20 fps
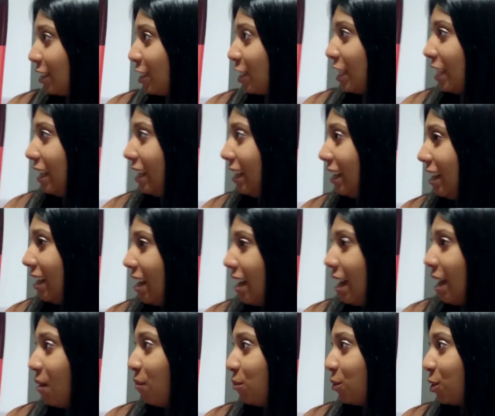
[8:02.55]
actually
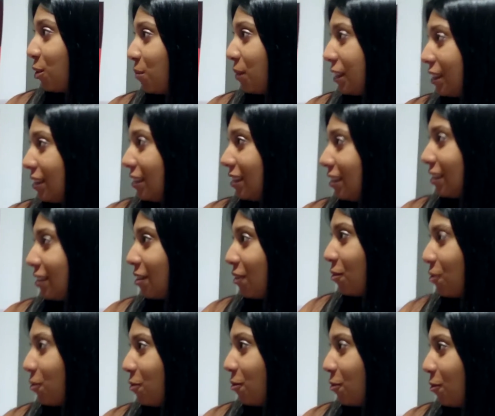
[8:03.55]
helped your business,
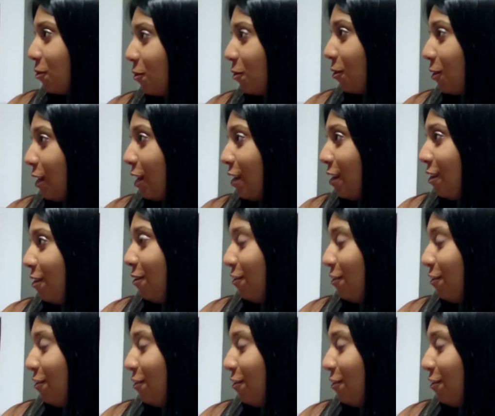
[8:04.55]
or...?